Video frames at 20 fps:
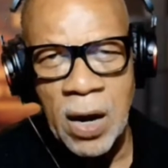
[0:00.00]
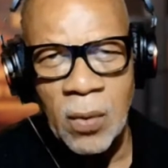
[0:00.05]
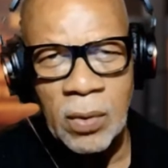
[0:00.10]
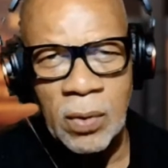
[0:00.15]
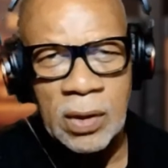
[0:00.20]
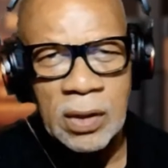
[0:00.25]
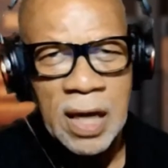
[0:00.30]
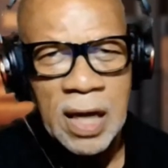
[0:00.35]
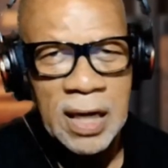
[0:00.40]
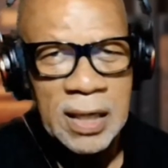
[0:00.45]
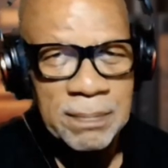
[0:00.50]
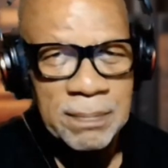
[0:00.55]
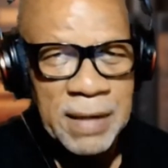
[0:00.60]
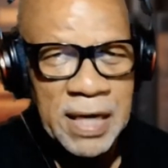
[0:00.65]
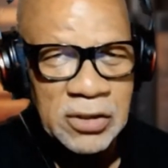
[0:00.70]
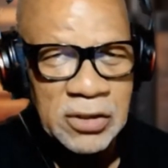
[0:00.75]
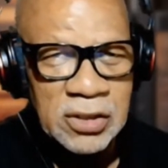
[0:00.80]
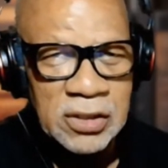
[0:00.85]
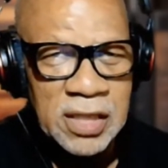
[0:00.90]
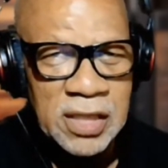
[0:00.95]
a lot of
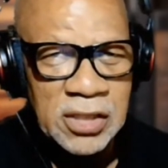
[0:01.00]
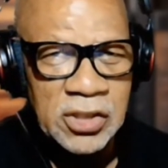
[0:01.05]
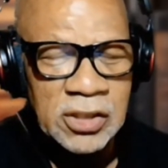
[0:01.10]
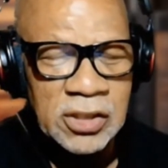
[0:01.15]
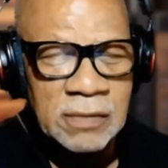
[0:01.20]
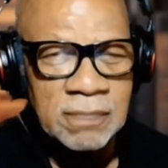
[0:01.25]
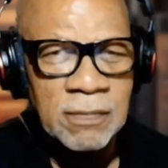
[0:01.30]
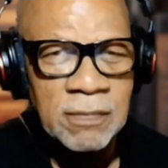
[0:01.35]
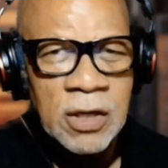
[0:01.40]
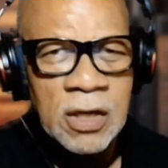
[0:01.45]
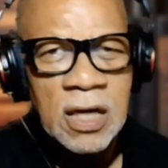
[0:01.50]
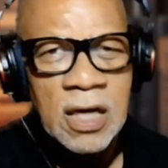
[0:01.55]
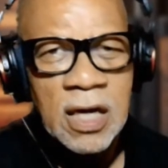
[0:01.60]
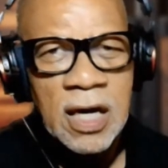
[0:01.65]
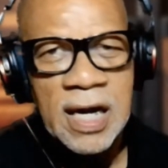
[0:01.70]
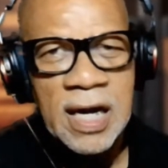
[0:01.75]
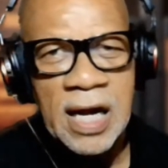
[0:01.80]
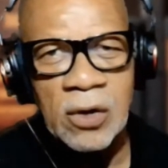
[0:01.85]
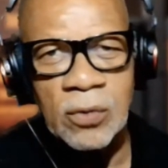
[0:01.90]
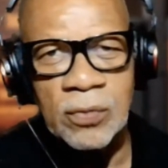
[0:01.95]
imagination.
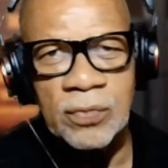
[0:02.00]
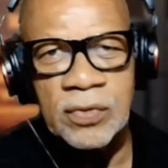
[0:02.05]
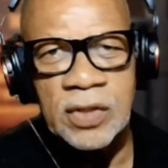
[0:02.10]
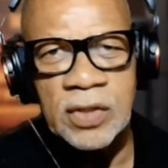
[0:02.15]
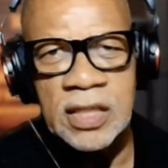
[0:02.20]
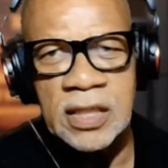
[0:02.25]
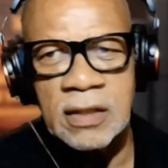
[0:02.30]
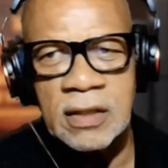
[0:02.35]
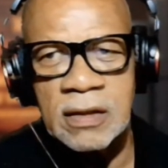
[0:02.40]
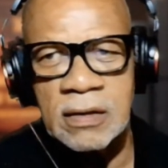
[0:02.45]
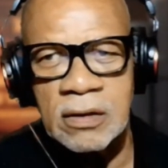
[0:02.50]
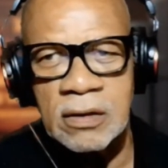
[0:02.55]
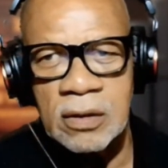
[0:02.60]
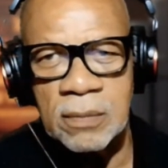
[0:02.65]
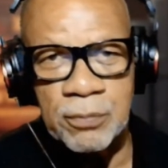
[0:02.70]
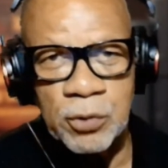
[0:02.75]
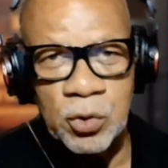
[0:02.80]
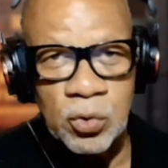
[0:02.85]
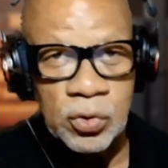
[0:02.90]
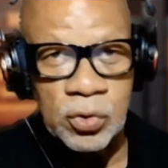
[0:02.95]
And I don't think
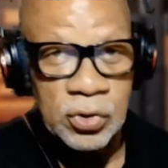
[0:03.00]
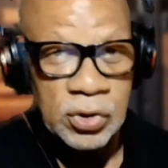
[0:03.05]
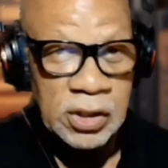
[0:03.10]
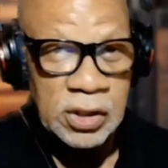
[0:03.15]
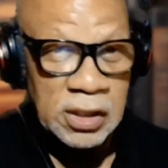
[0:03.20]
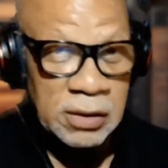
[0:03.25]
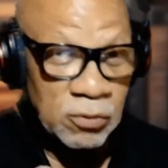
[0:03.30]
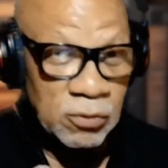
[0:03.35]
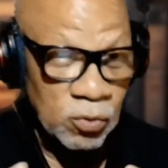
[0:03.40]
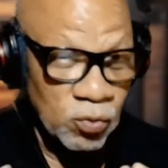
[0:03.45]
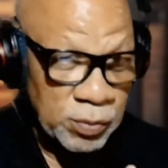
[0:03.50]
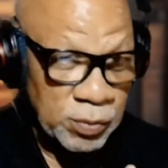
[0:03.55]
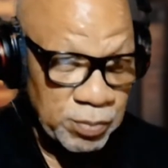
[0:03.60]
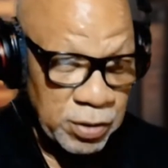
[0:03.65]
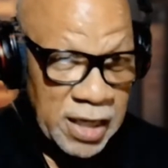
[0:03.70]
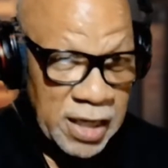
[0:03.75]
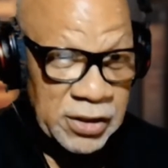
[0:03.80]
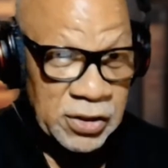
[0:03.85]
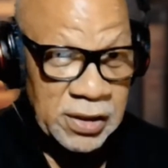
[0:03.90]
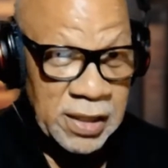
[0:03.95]
computers can
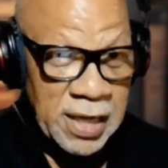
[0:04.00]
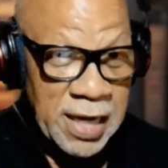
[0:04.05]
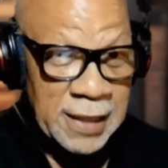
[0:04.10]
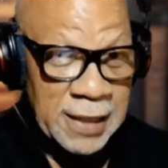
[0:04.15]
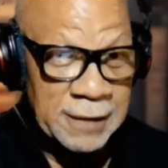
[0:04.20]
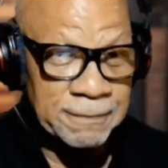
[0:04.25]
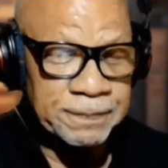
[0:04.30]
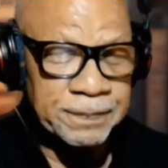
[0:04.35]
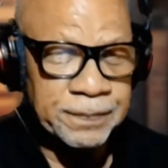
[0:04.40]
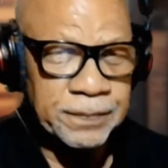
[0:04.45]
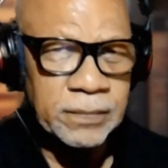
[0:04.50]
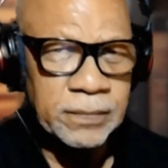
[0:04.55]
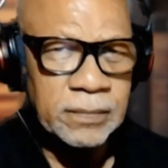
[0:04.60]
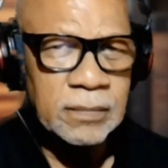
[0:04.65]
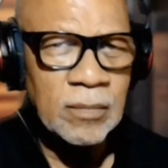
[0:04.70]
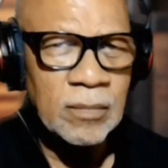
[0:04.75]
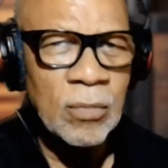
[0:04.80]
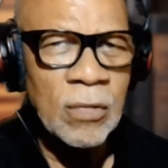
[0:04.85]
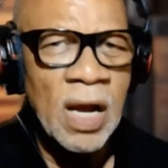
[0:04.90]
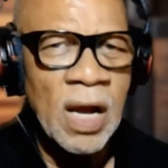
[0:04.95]
replace that.
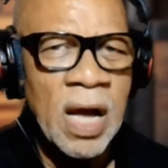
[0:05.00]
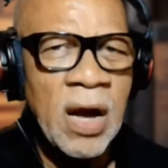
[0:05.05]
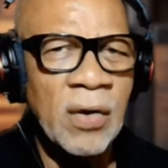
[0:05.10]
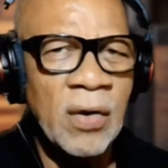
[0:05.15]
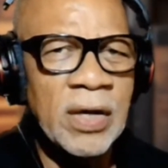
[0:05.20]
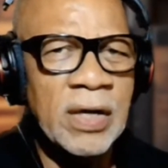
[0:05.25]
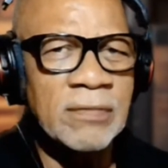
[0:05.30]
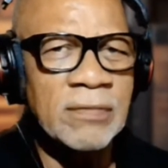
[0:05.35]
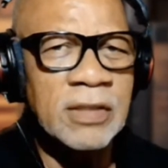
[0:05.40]
However,